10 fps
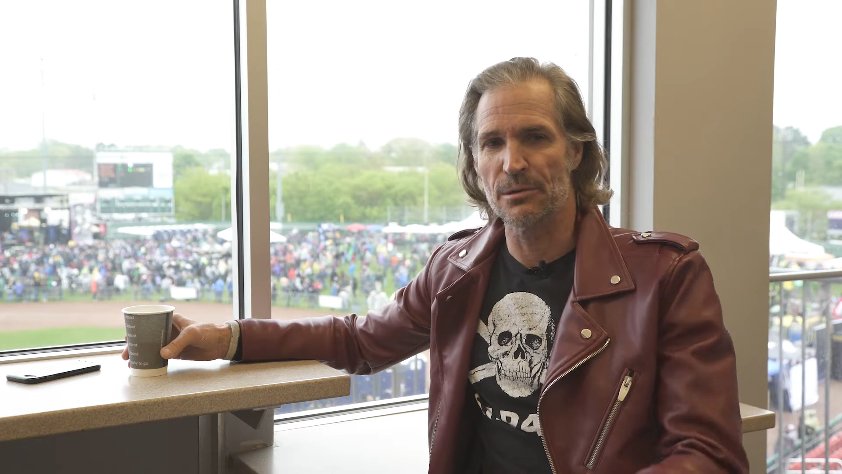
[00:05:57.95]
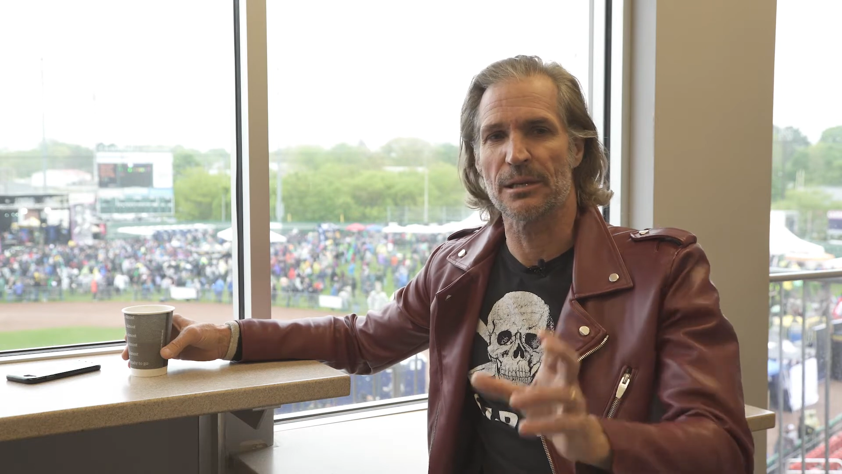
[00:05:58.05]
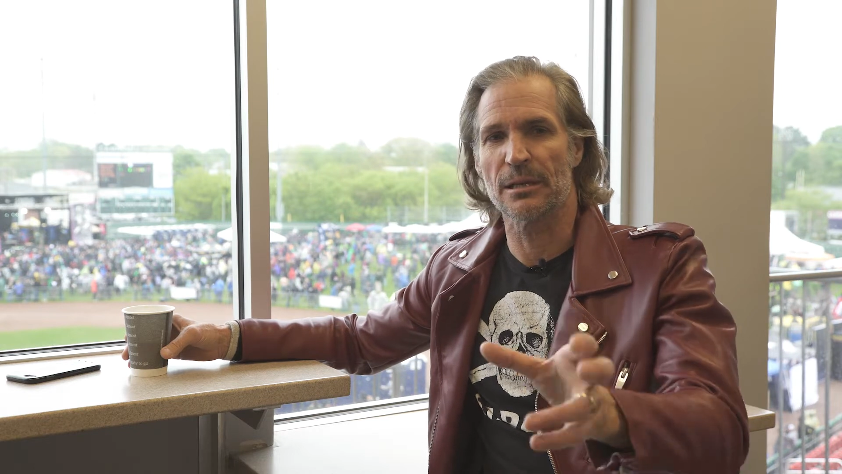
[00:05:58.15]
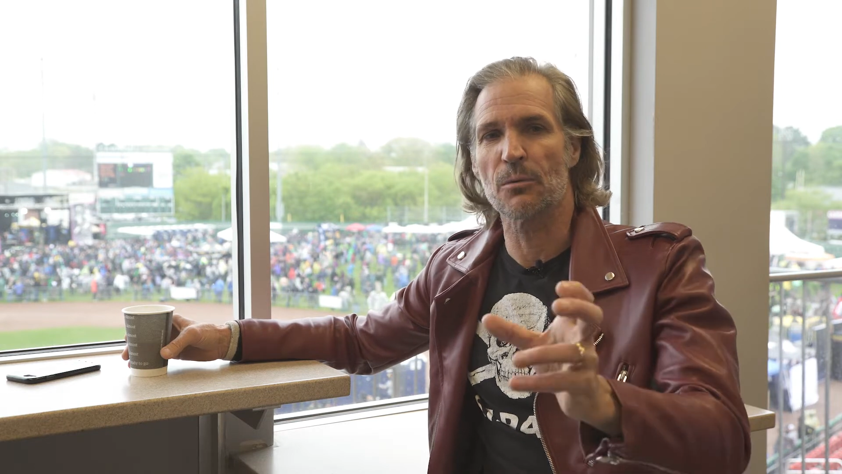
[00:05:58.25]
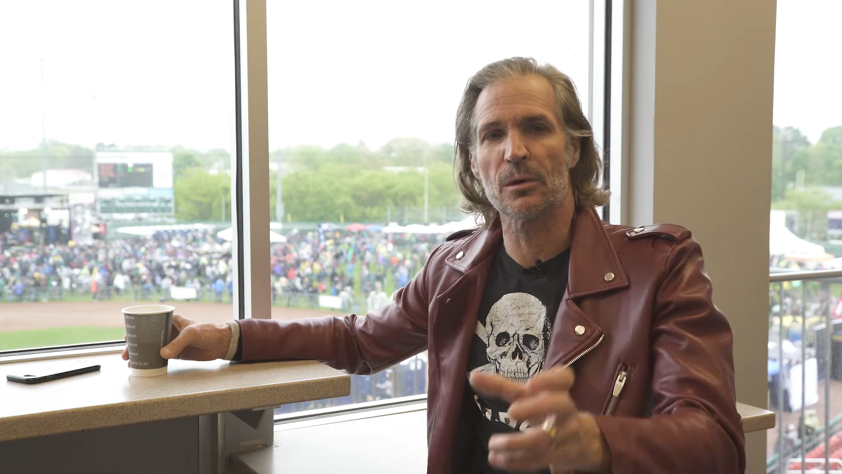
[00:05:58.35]

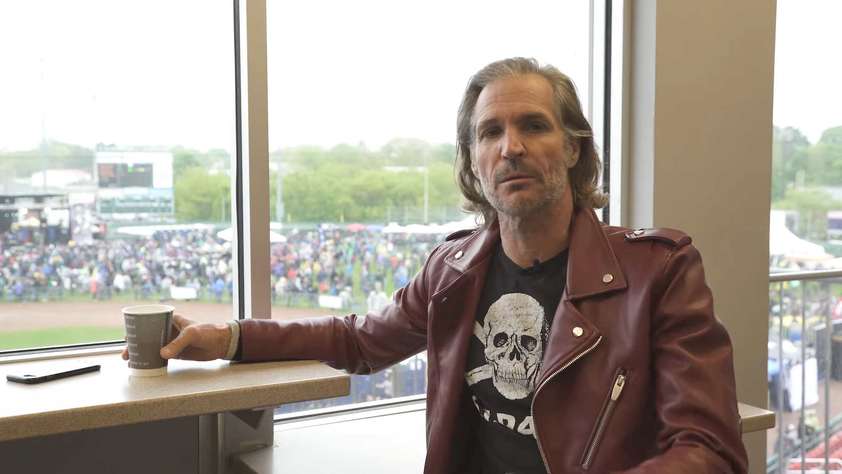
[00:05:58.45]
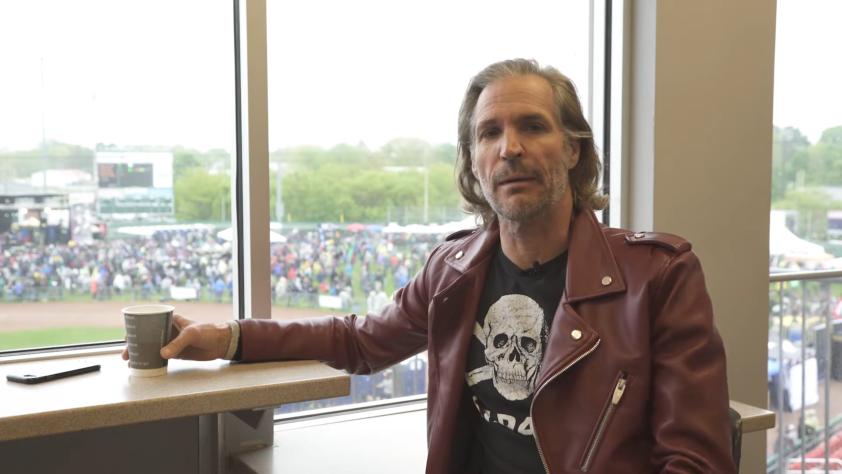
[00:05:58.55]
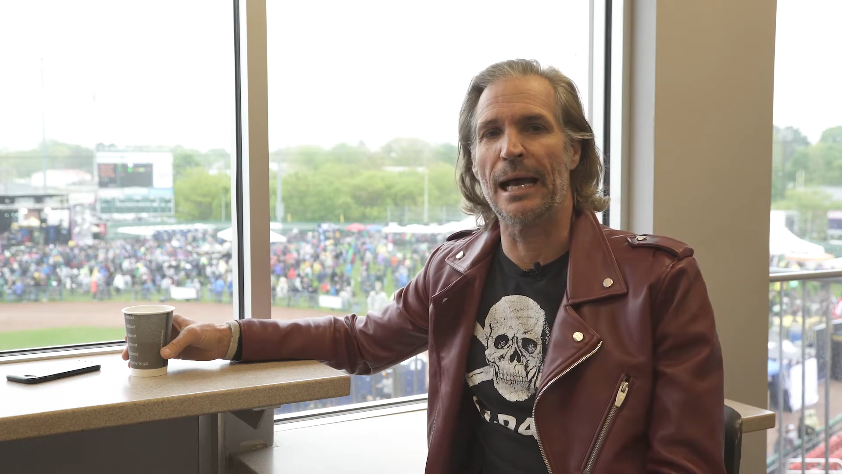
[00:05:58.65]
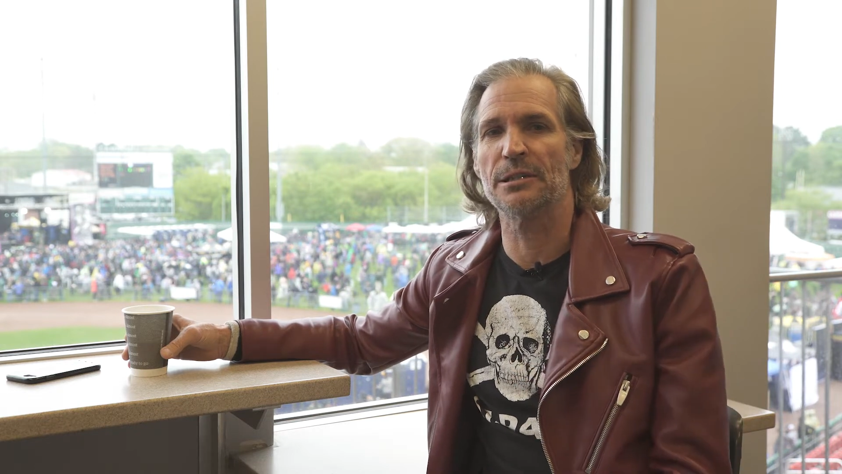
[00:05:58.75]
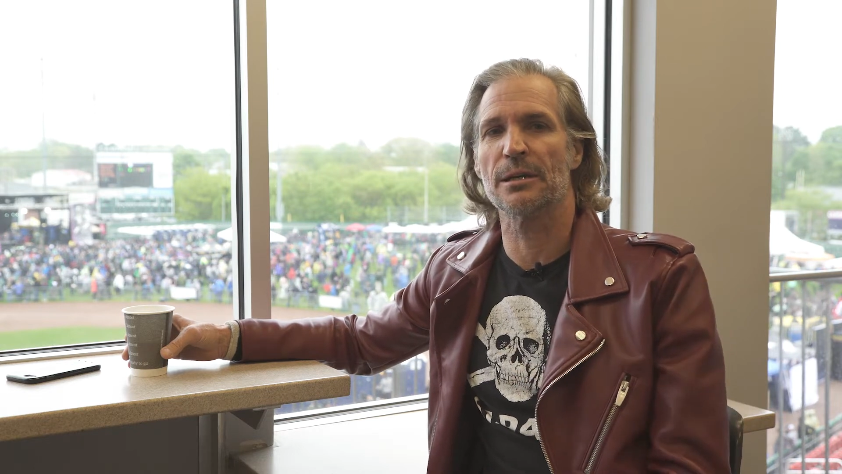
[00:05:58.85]
using the word
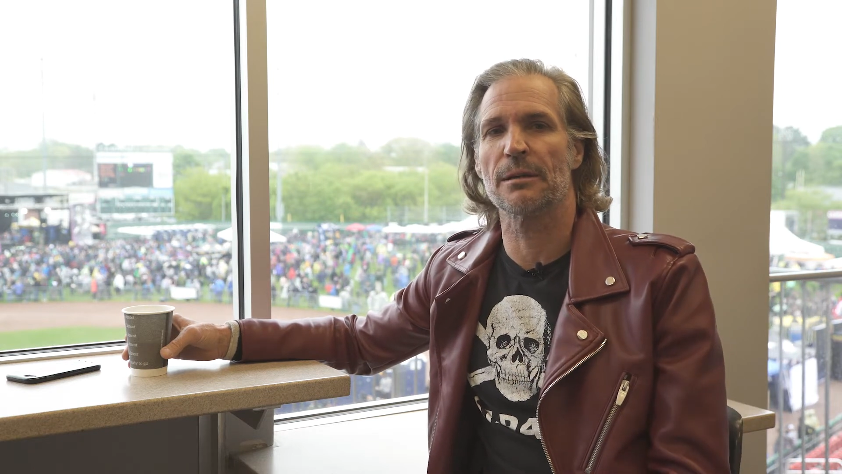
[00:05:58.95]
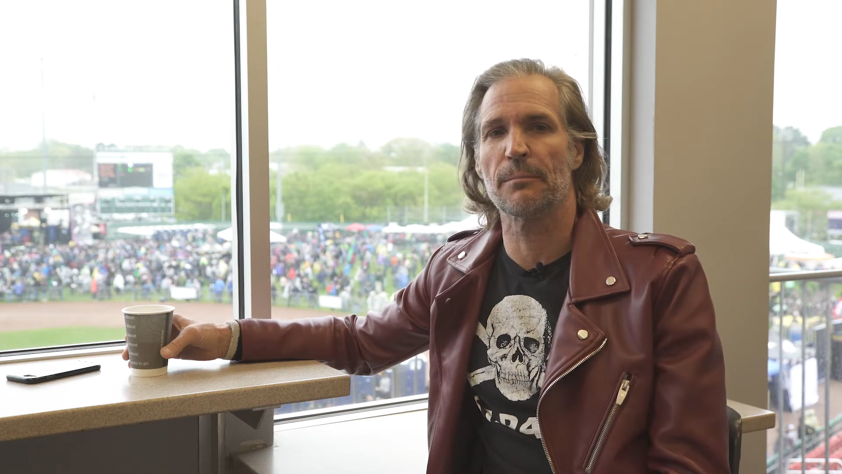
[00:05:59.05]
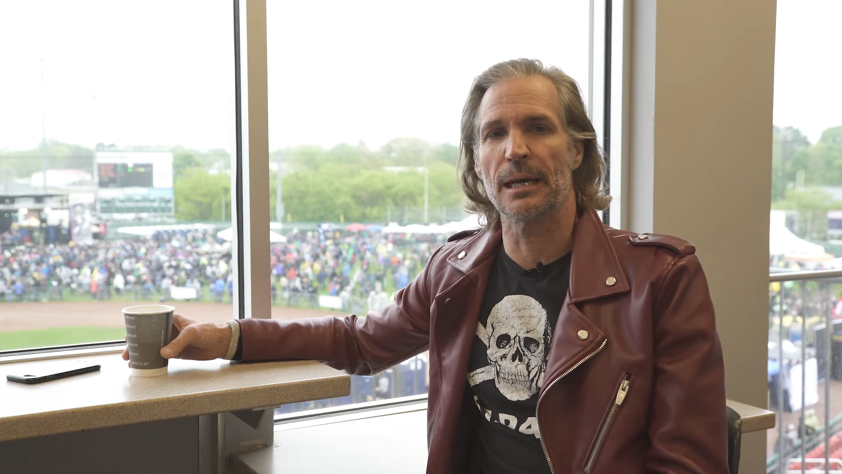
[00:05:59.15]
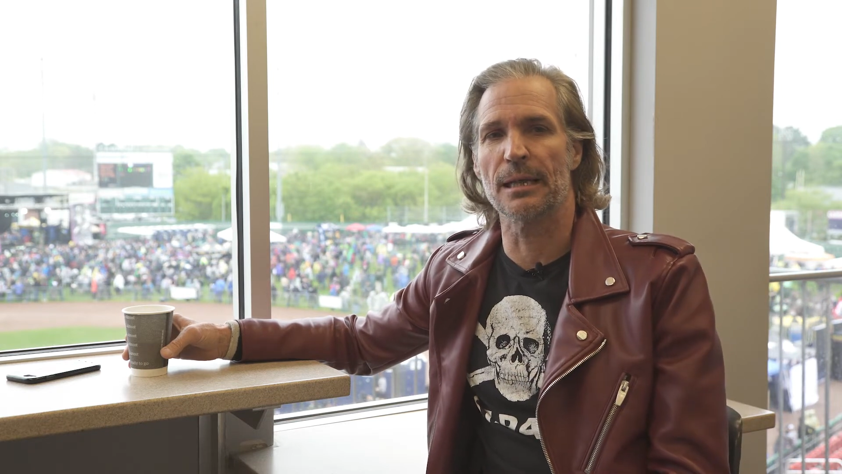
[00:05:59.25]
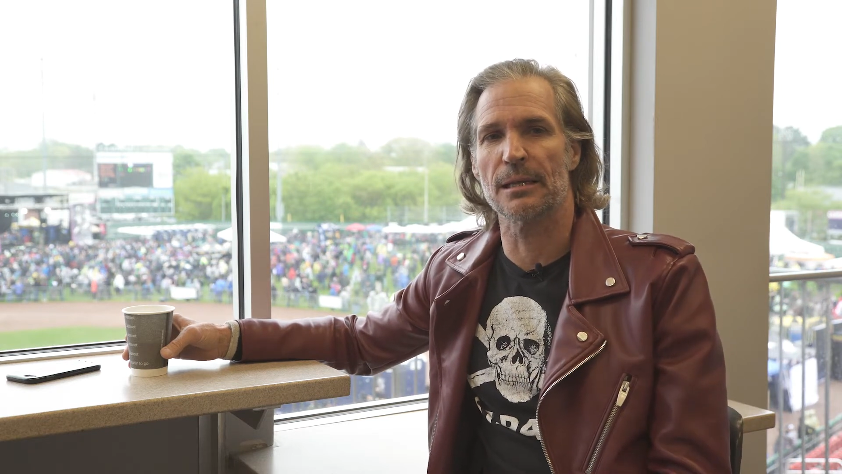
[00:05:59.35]

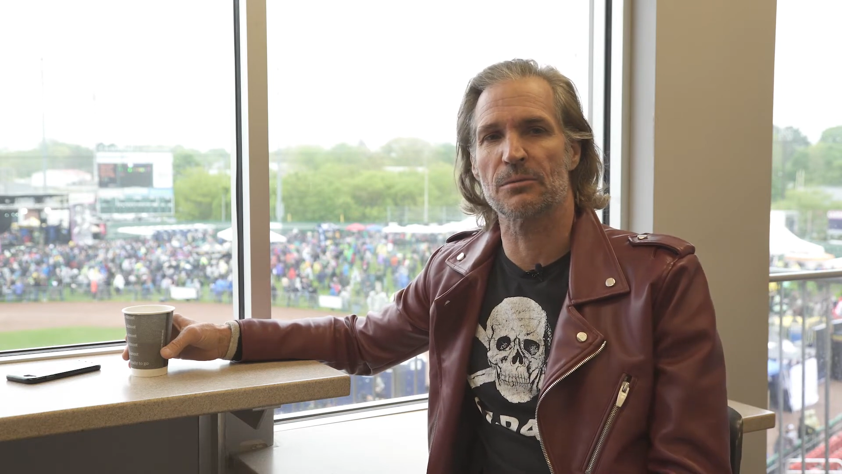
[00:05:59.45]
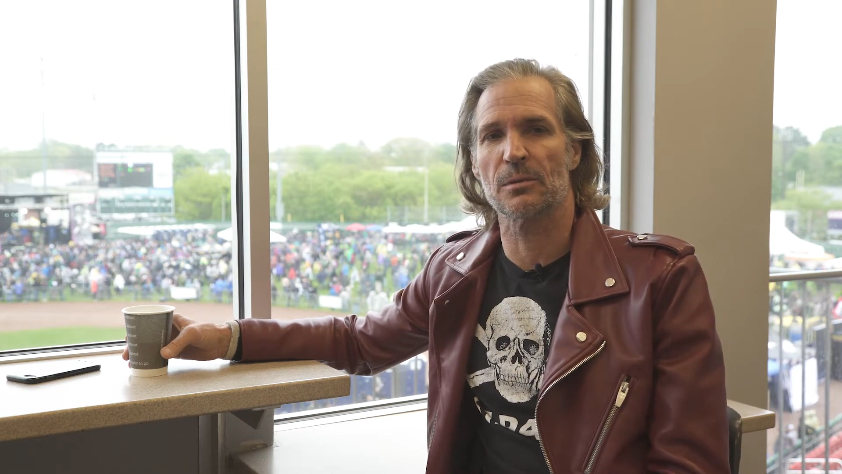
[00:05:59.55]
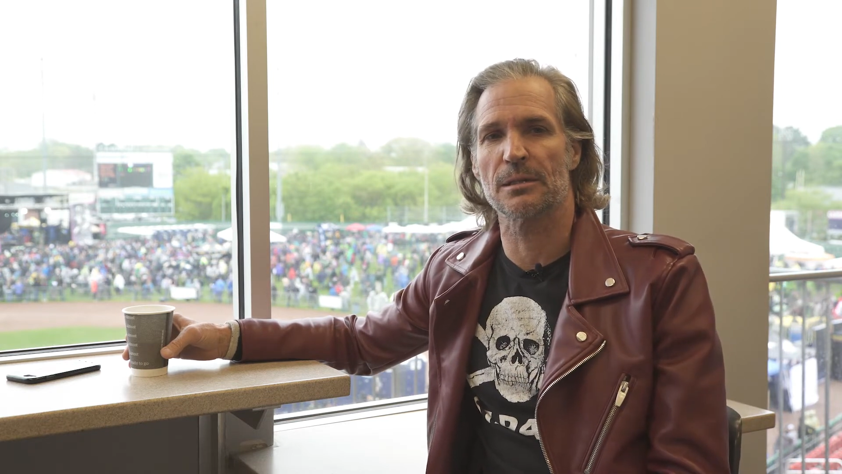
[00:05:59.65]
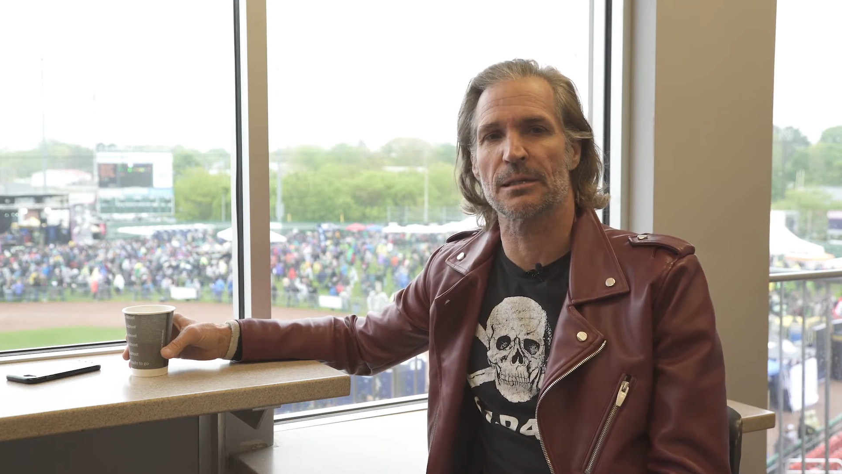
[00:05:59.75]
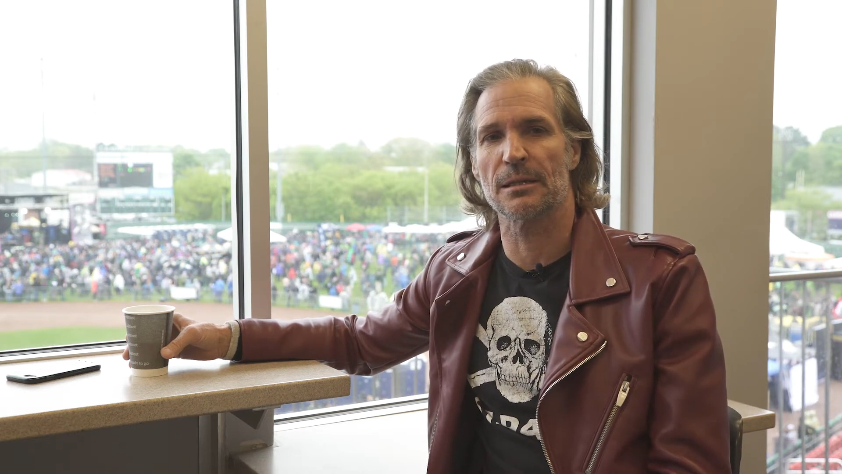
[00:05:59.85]
magic, but this
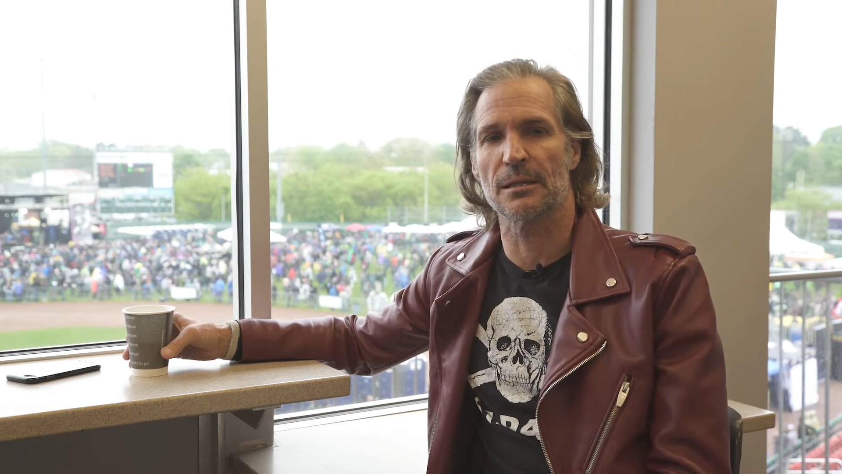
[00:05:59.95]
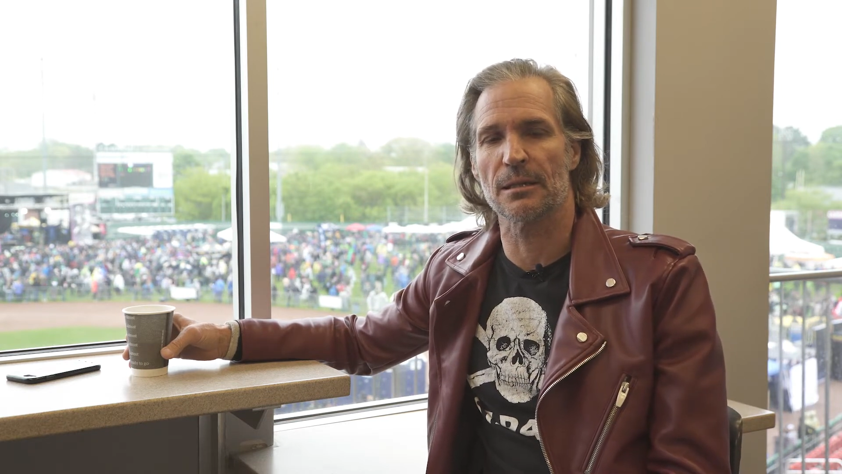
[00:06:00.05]
was